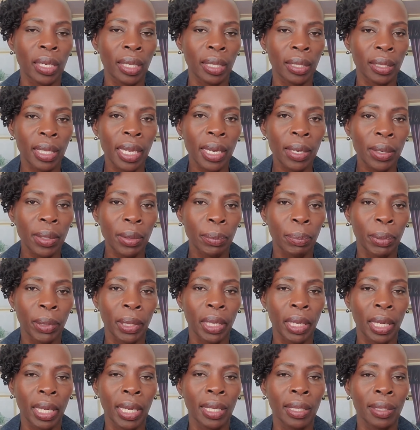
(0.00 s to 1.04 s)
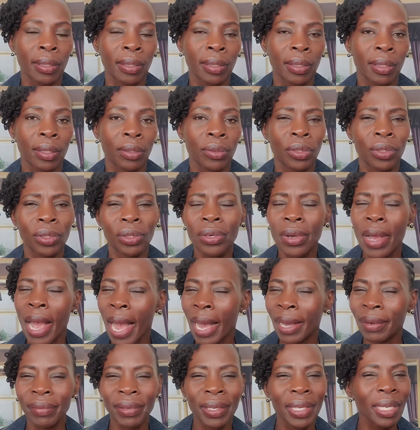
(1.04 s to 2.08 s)
therapy is, do you
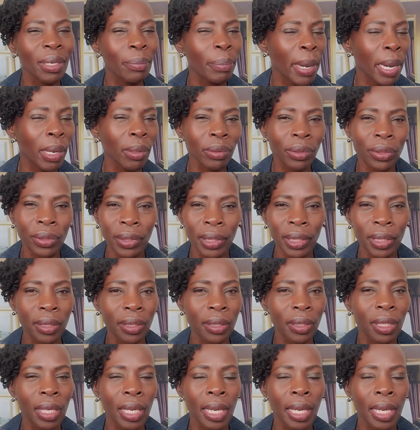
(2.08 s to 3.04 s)
have any boundaries?